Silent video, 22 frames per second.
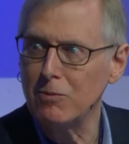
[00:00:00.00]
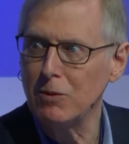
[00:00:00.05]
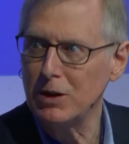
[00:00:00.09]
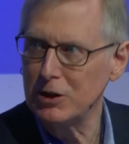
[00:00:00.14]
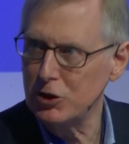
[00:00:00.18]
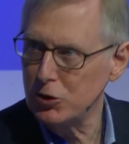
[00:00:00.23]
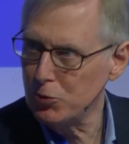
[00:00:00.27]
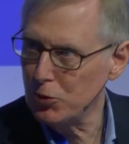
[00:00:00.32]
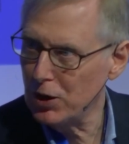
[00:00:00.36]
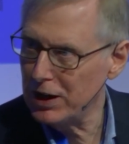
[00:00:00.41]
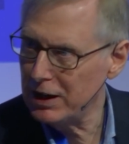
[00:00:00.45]
What
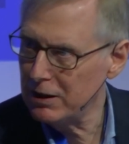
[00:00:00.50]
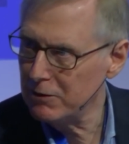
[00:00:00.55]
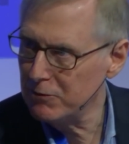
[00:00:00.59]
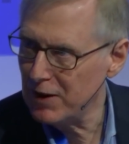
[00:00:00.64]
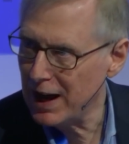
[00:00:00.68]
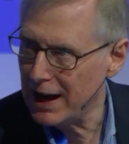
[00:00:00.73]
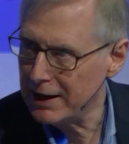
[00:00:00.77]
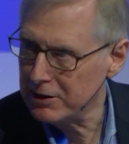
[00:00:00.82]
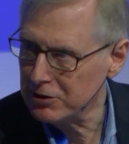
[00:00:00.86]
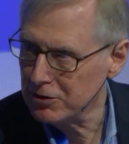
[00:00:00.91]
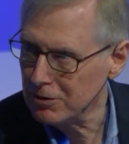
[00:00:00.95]
spreading
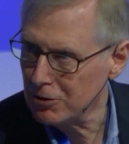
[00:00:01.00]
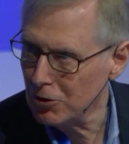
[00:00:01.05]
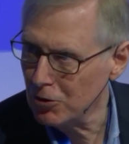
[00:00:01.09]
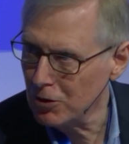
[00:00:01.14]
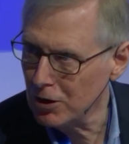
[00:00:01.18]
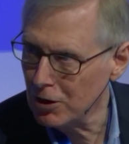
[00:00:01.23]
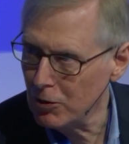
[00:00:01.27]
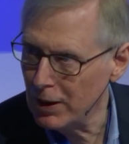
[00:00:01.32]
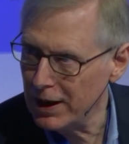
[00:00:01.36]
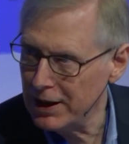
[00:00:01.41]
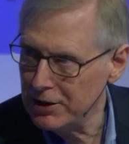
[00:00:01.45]
factor?
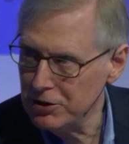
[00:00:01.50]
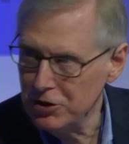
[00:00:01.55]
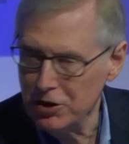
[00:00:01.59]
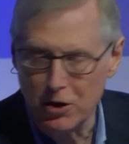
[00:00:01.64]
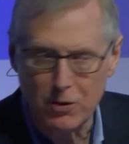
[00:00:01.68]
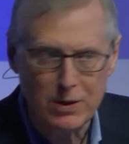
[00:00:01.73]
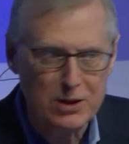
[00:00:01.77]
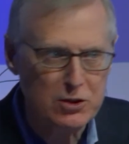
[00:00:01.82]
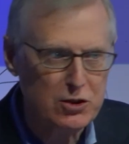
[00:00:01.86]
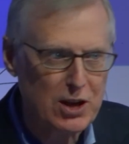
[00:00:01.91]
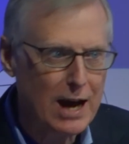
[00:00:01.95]

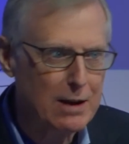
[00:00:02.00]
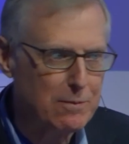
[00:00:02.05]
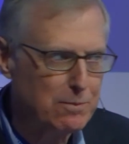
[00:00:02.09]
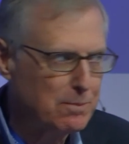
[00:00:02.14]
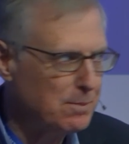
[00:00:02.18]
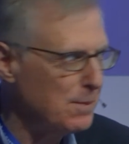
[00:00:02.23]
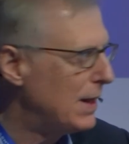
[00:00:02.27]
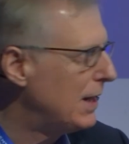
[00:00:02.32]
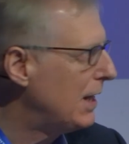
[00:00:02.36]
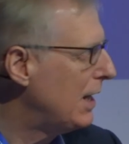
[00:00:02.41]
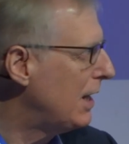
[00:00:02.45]
LoRaWAN, has got
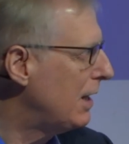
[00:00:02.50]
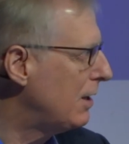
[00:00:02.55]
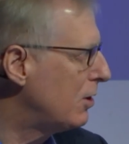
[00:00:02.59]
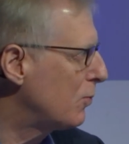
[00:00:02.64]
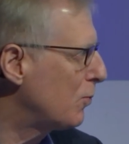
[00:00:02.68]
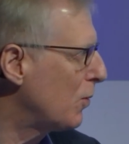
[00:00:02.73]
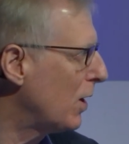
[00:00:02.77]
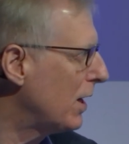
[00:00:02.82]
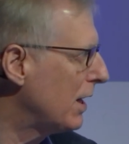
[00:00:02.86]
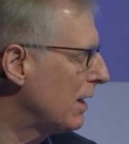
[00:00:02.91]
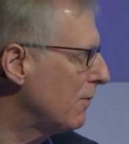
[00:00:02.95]
many
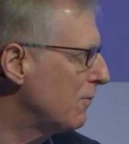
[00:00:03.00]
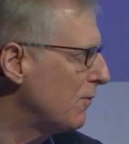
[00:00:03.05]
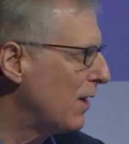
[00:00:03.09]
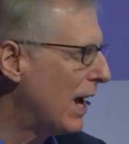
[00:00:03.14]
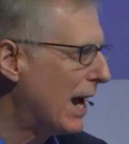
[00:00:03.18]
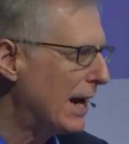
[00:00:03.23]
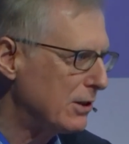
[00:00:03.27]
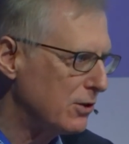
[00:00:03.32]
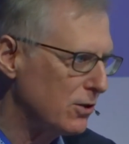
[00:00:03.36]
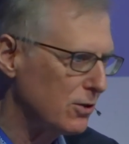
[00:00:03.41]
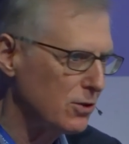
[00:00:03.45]
spreading
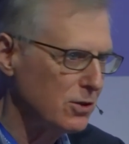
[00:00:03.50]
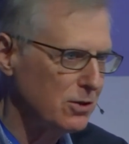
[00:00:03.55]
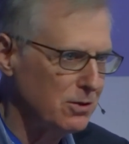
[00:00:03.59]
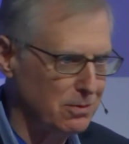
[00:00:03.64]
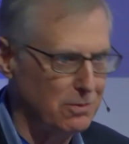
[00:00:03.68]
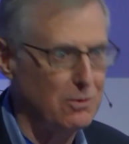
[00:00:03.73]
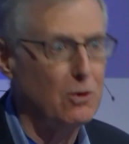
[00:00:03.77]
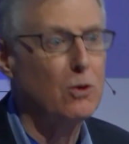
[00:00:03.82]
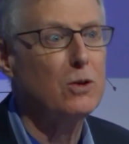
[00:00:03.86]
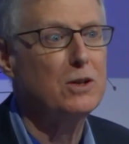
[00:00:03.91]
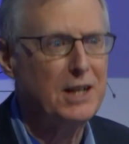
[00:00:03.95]
factors
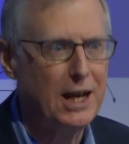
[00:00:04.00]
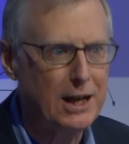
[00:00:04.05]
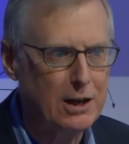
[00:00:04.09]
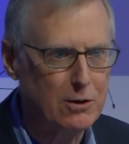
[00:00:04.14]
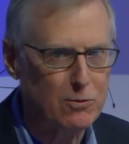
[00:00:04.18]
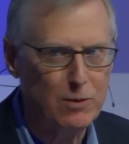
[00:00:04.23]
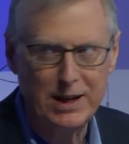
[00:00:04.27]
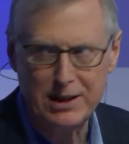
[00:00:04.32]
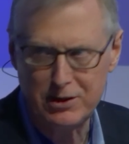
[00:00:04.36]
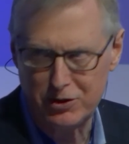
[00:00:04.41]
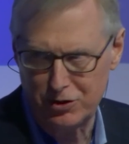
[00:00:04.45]
or data
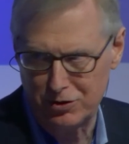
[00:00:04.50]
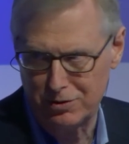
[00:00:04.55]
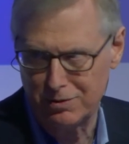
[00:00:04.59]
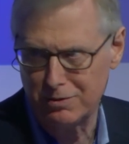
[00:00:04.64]
rates